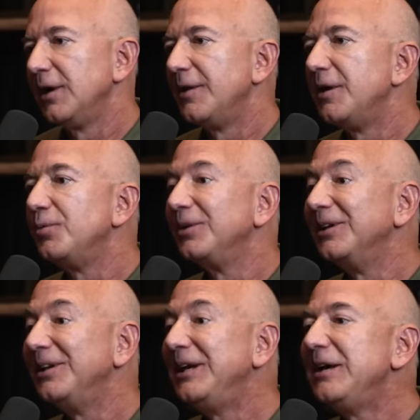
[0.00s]
and then it would
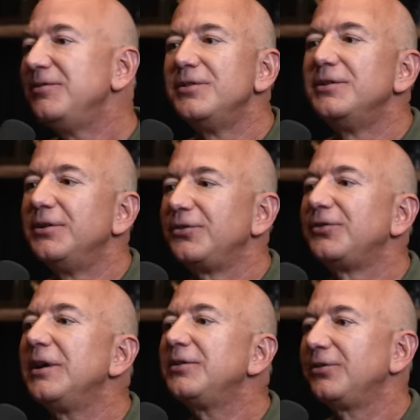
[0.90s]
leave the
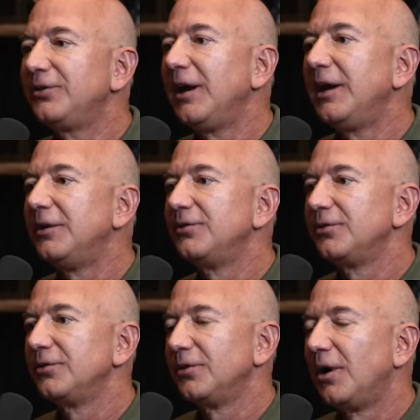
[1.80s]
descent
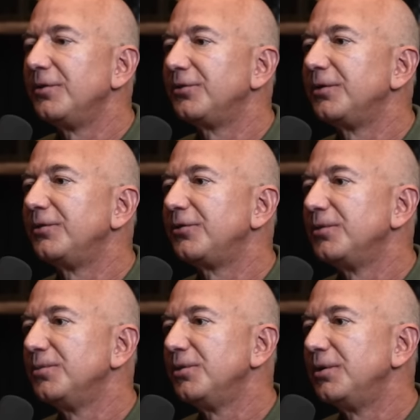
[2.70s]
stage on the surface
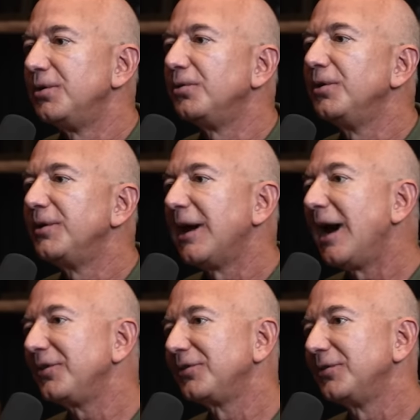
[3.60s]
of the moon, and only the
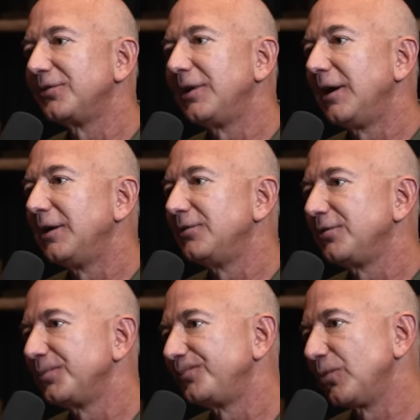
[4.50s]
ascent
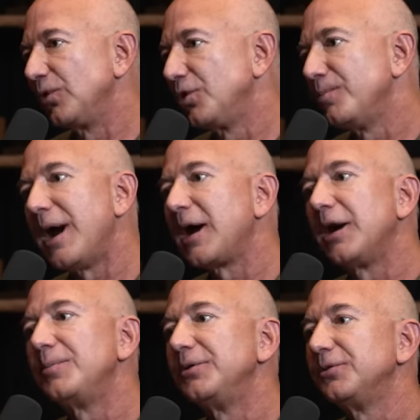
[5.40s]
stage would go back
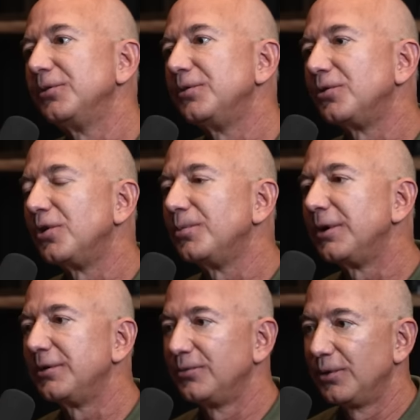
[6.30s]
up into lunar
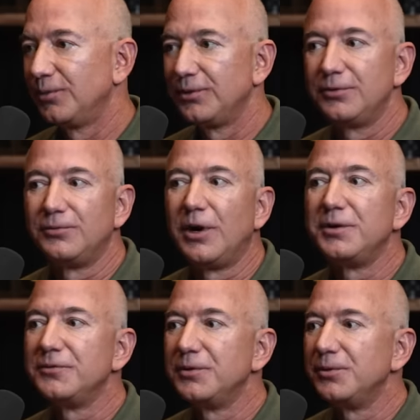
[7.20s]
orbit where it would rendezvous